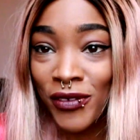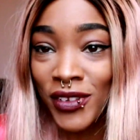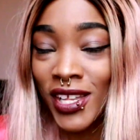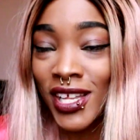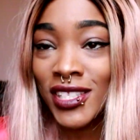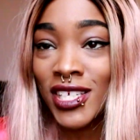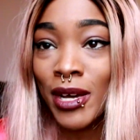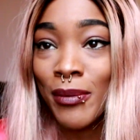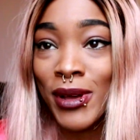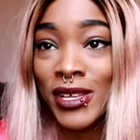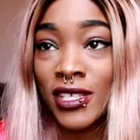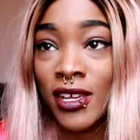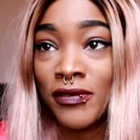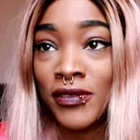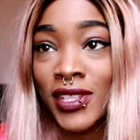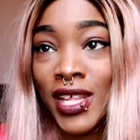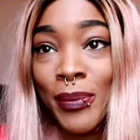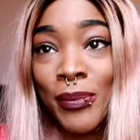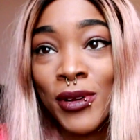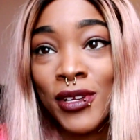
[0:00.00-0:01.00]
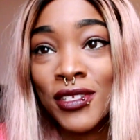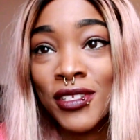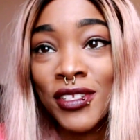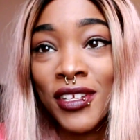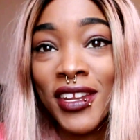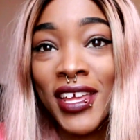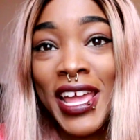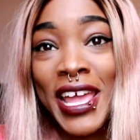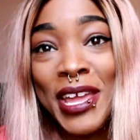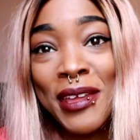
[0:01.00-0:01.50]
and I tell myself that that person's
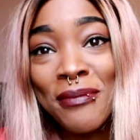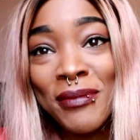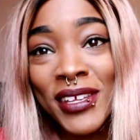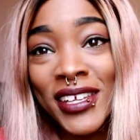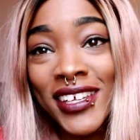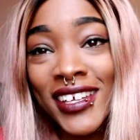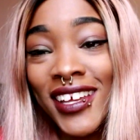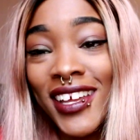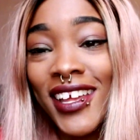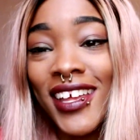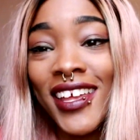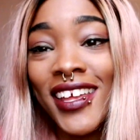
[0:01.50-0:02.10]
gonna hate me